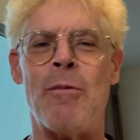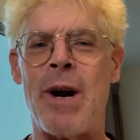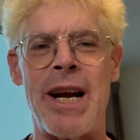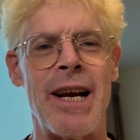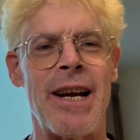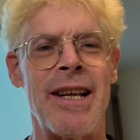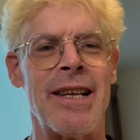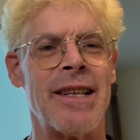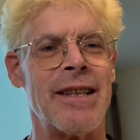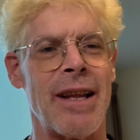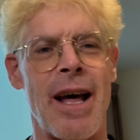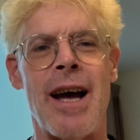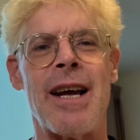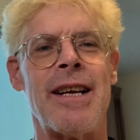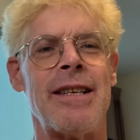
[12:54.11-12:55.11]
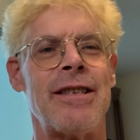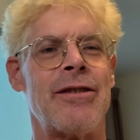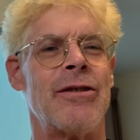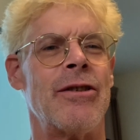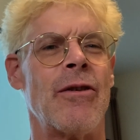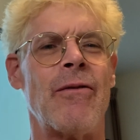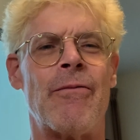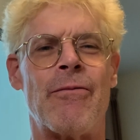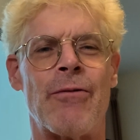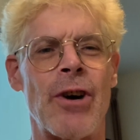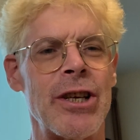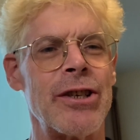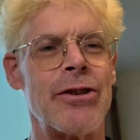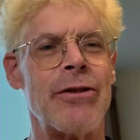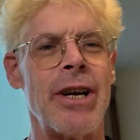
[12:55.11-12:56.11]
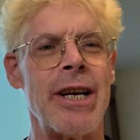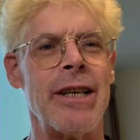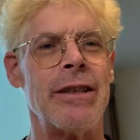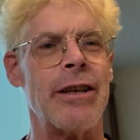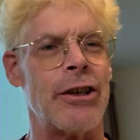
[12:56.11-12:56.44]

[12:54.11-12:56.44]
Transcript: waiting in lines, or no frustrating.